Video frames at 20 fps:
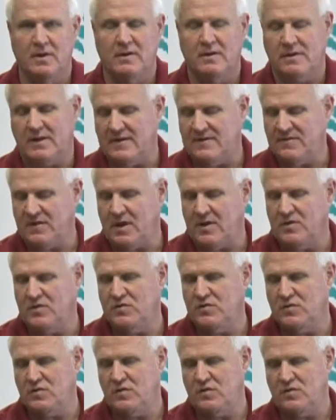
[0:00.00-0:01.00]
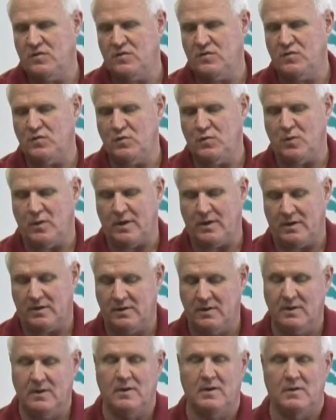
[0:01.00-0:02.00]
That's how you do the 2-wire.
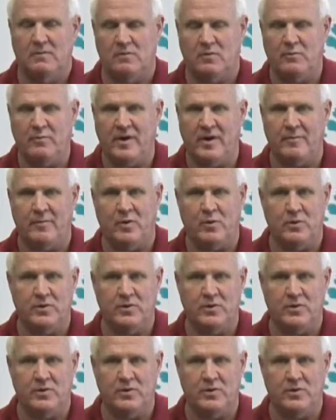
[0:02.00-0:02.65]
Remember,